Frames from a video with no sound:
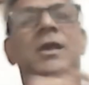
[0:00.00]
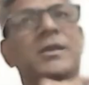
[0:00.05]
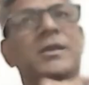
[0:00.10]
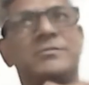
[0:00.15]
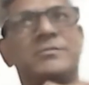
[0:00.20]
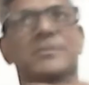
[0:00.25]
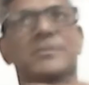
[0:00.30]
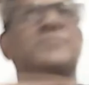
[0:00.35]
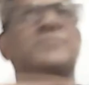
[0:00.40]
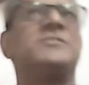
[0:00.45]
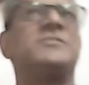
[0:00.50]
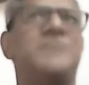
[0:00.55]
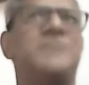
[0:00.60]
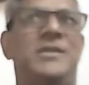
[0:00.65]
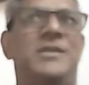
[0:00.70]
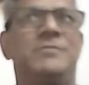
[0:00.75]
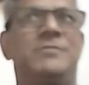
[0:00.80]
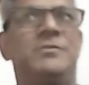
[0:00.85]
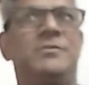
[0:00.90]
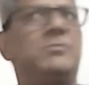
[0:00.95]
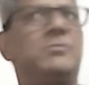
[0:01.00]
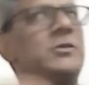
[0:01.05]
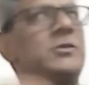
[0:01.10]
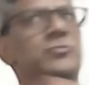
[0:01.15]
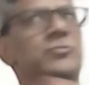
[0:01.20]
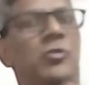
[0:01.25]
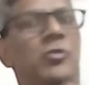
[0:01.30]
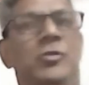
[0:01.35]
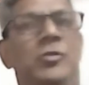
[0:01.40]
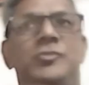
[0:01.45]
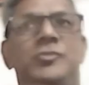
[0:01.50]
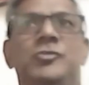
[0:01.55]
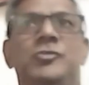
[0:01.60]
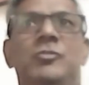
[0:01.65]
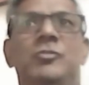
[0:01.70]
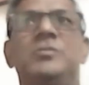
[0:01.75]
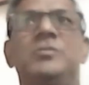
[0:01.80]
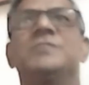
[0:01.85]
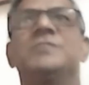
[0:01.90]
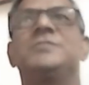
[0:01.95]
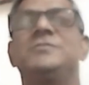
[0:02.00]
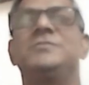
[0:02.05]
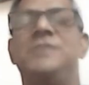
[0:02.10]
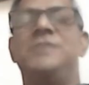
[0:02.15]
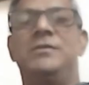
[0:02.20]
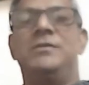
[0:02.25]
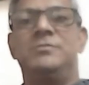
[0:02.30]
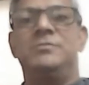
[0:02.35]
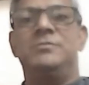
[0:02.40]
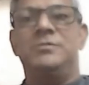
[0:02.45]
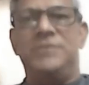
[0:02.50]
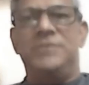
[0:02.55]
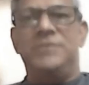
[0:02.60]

it's consistent, it's all through consistent.